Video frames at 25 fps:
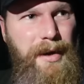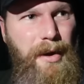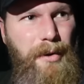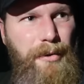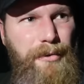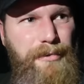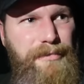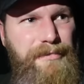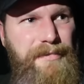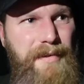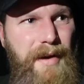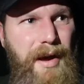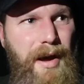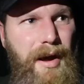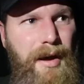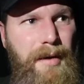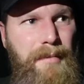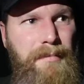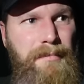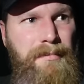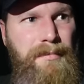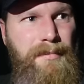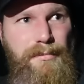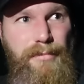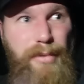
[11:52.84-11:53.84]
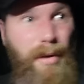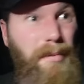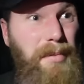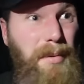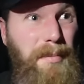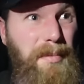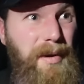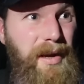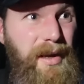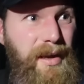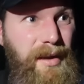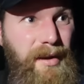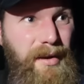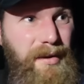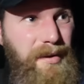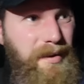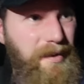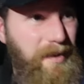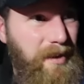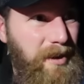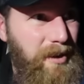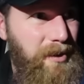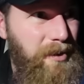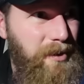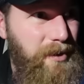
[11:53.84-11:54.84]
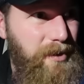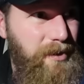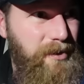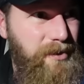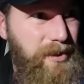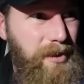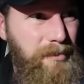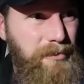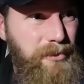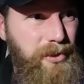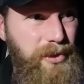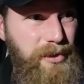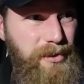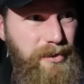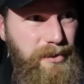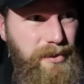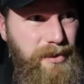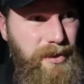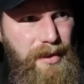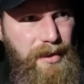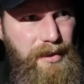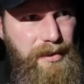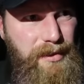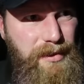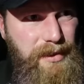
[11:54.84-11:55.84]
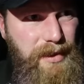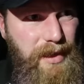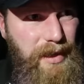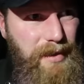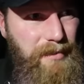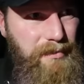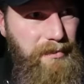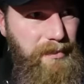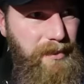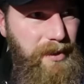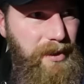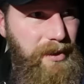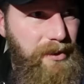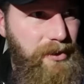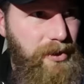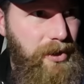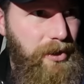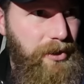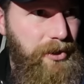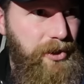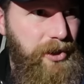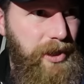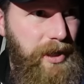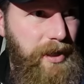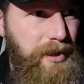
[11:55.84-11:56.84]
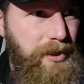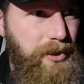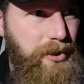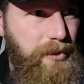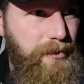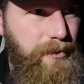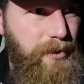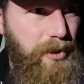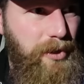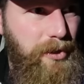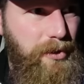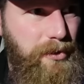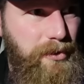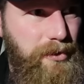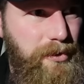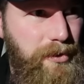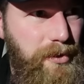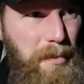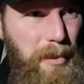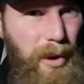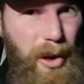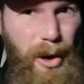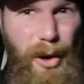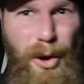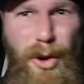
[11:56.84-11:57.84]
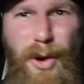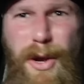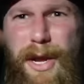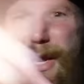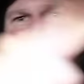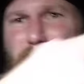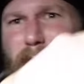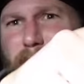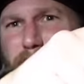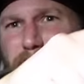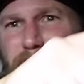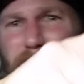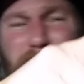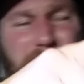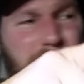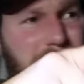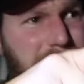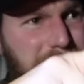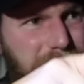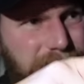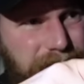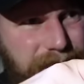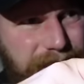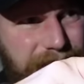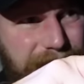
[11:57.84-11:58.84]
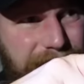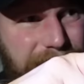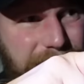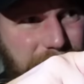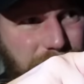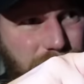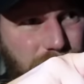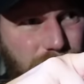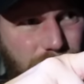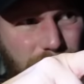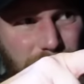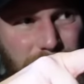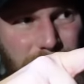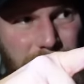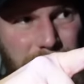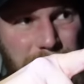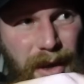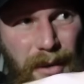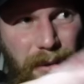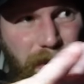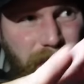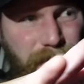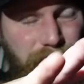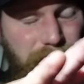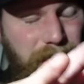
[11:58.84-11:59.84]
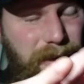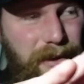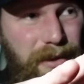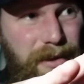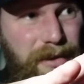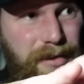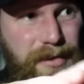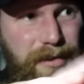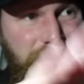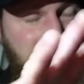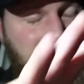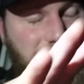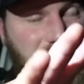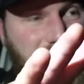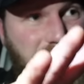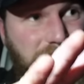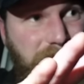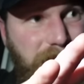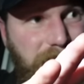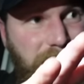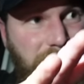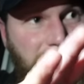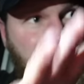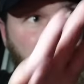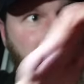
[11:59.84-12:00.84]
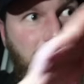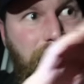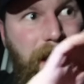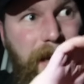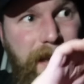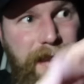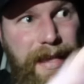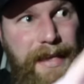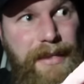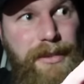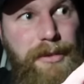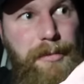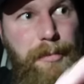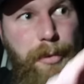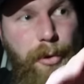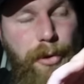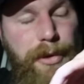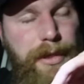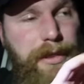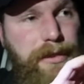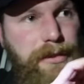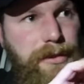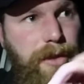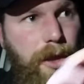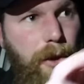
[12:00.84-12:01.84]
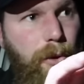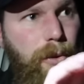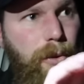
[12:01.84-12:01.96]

old farm, probably, I don't know, assumptions, that um, has got a change of use. But looking over there, there's literally, I won't show you because there's nothing to see. And that is the point, there's no